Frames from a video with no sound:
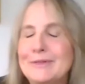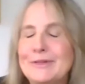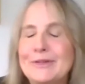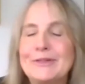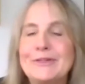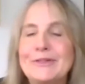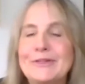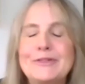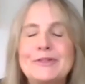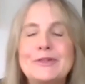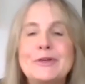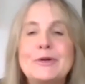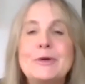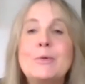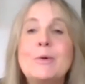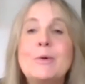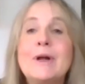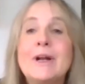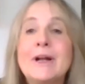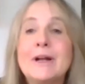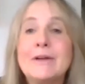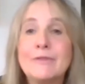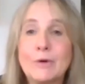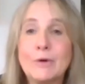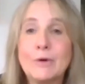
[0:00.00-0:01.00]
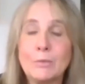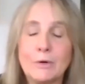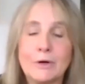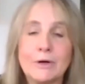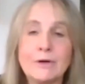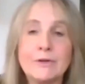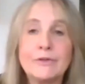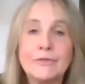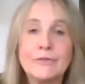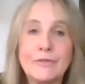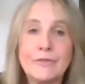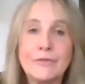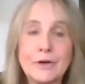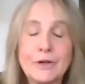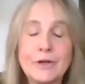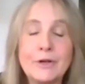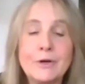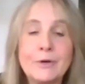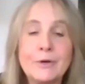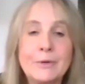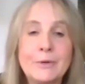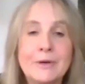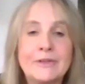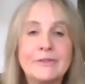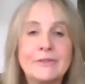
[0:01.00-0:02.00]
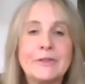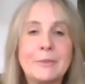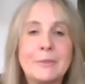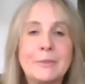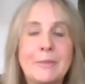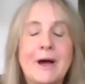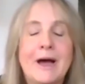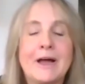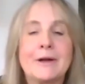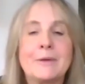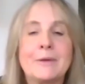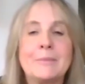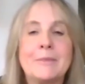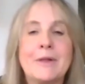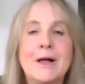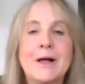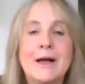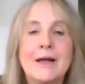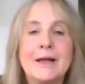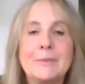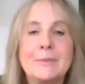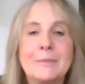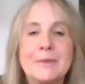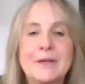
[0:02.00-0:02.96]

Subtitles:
just do whatever works for you is the bottom line,